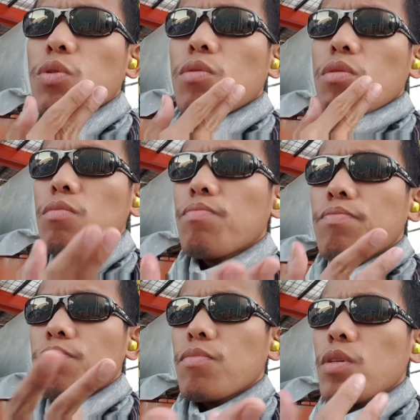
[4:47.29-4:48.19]

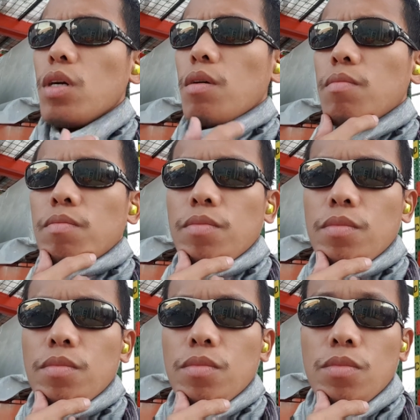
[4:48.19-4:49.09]
yeah
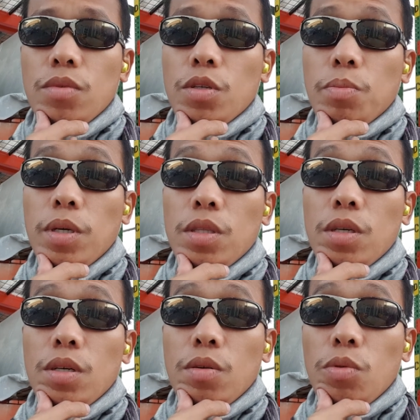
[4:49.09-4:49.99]
I'm
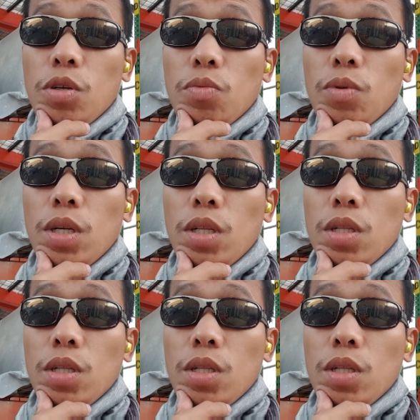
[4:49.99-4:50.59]
spending a worthwhile